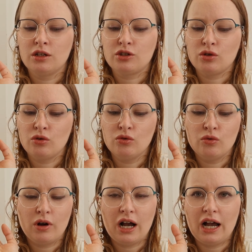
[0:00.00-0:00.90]

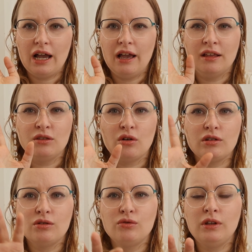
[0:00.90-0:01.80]
So, and
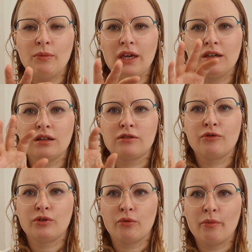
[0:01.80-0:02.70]
not only making it
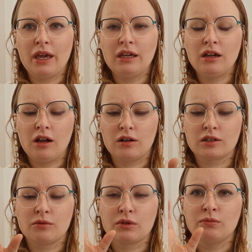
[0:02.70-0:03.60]
for your main
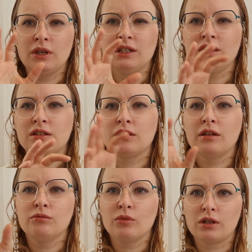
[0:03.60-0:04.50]
character, but making it
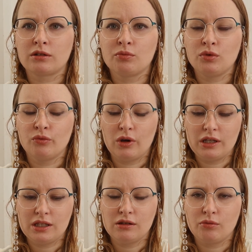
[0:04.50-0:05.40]
in multiple
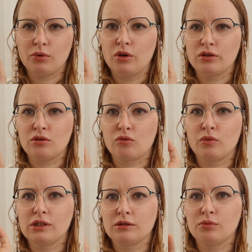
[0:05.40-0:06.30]
ways in the plot or
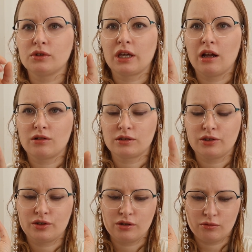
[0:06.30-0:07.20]
multiple
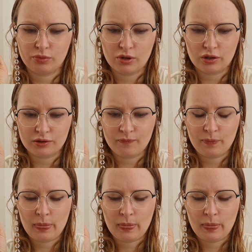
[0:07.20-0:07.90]
characters in the plot.